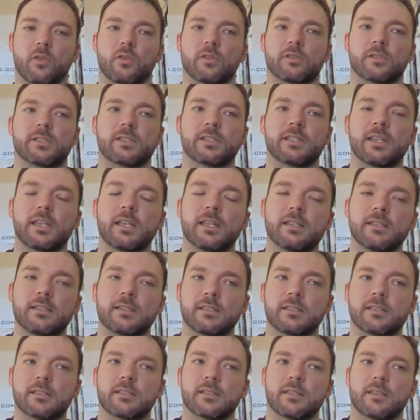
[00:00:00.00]

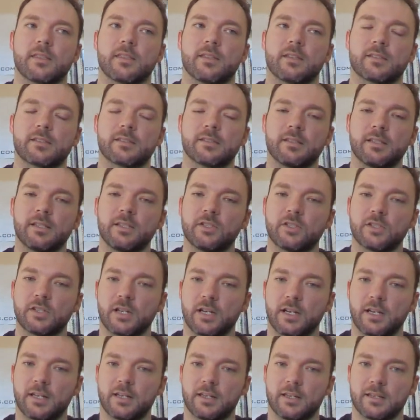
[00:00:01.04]
since the
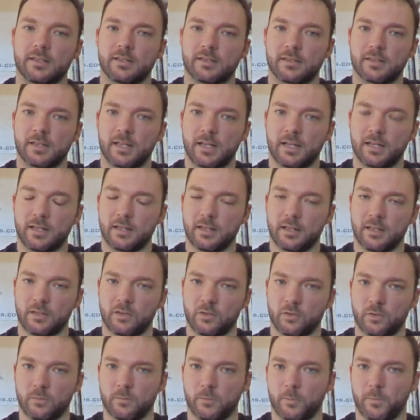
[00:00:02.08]
slingshot is not a
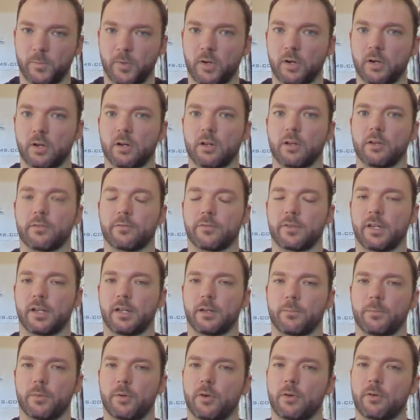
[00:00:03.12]
normal part of
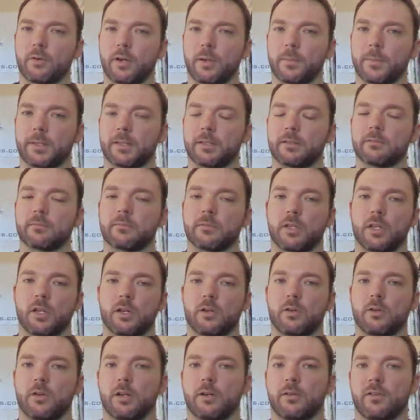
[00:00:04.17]
Guided Programming,
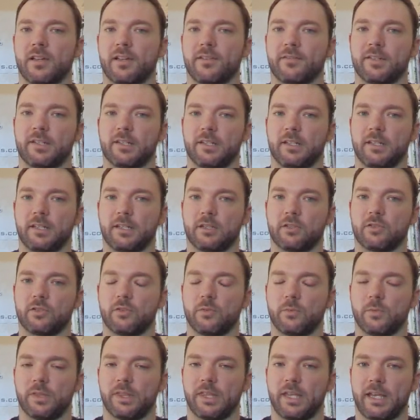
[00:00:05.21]
no, I don't have any
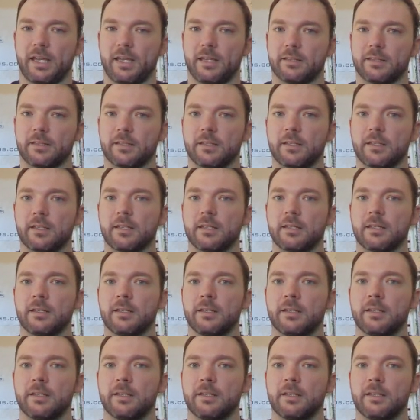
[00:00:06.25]
issue with that.
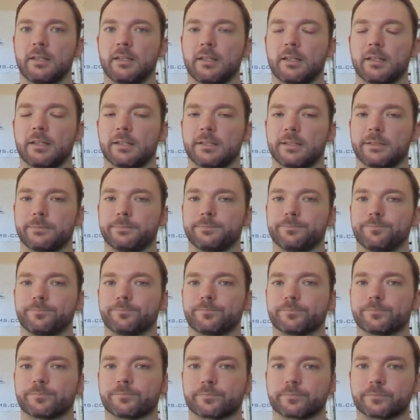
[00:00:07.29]
Um,
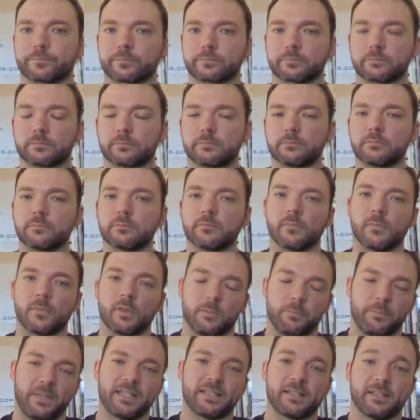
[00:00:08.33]

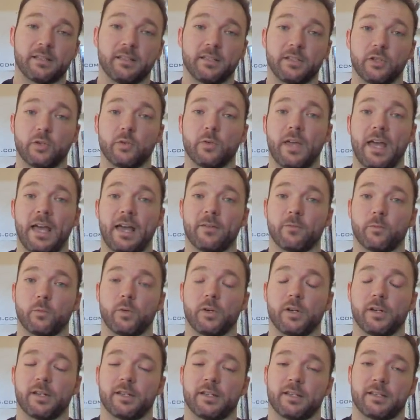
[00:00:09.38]
Basically, you have
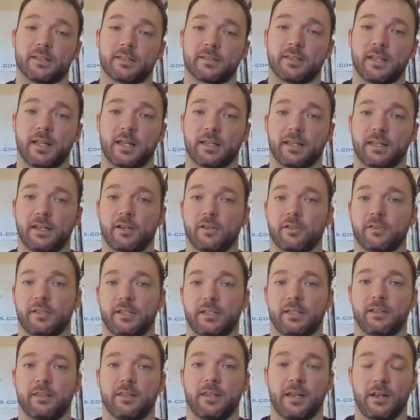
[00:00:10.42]
one, and it's not
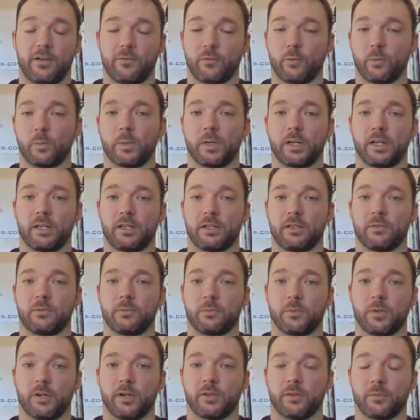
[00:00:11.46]
guaranteed that everybody
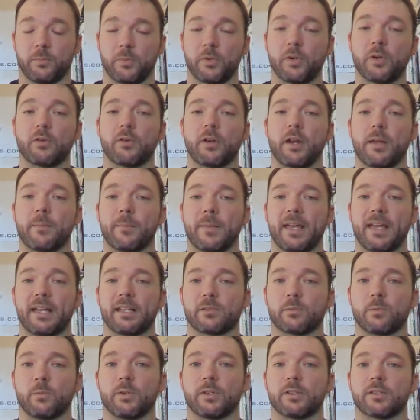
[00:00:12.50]
running the program
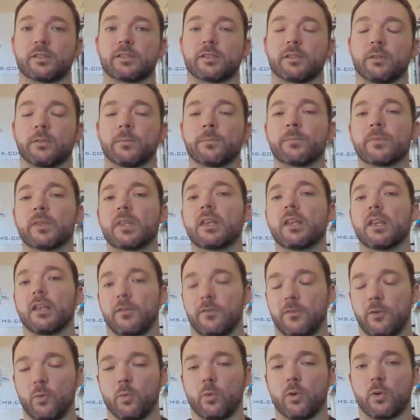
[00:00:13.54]
has one, so
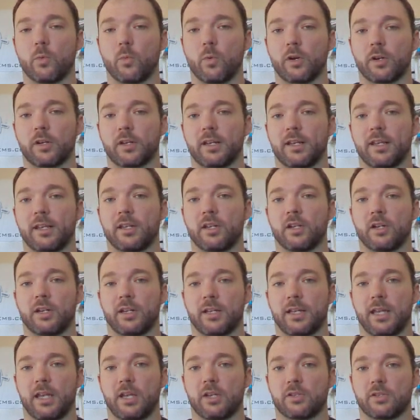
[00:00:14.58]
if you want to work it in on
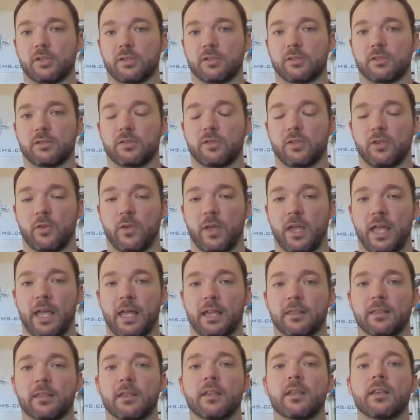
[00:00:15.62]
occasion, you
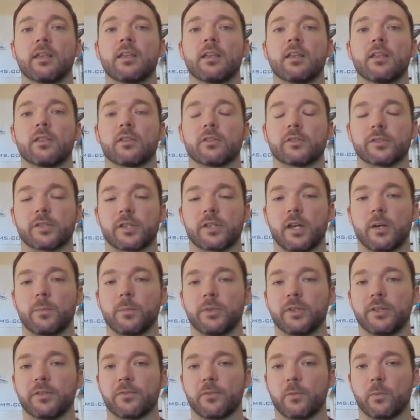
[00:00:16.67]
can. There's a couple
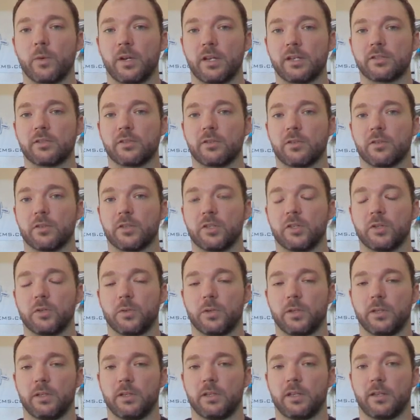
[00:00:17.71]
different ways you can do
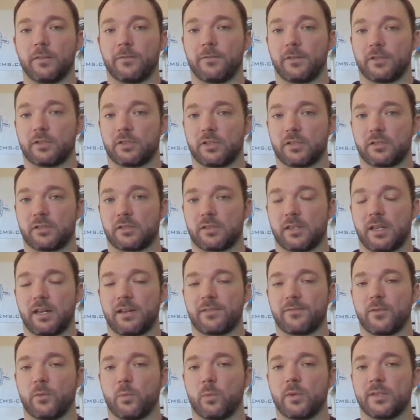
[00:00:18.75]
it. If it's just kind
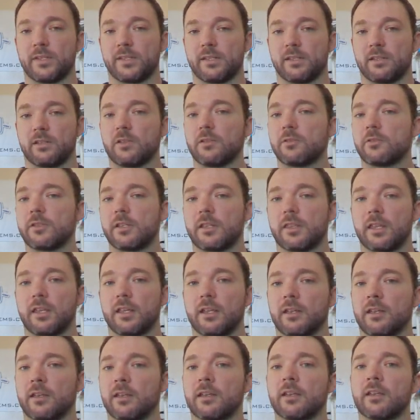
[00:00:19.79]
of a onesie-twosie
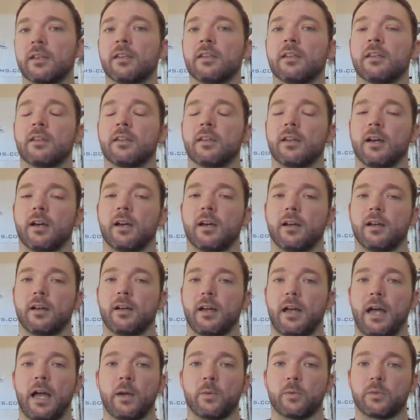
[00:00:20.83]
thing, uh,
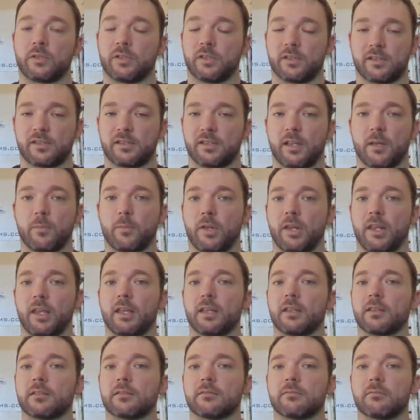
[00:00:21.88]
I would just sub it
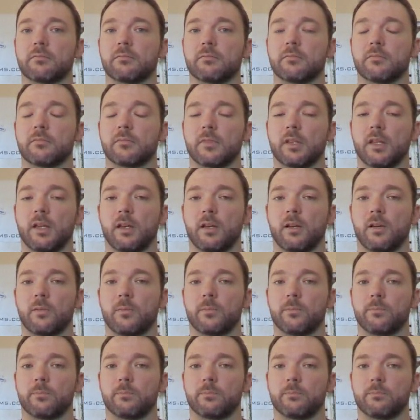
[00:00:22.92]
in
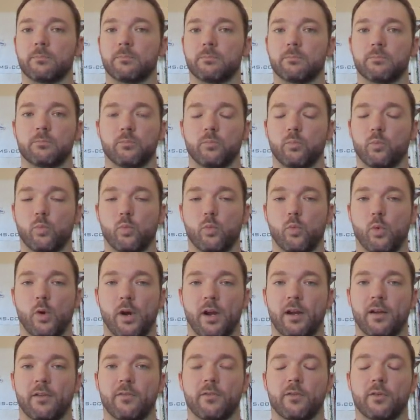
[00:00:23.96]
um,
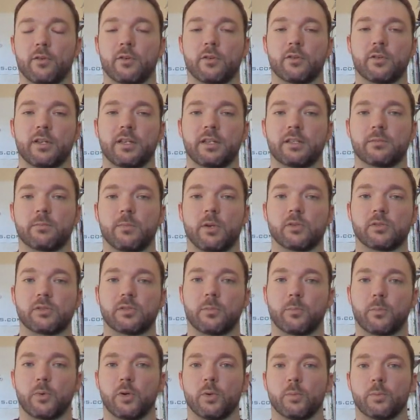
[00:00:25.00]
wherever is most
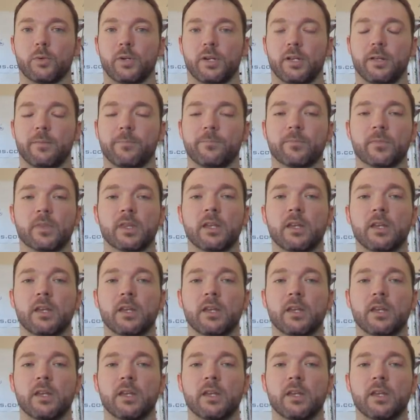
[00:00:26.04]
appropriate.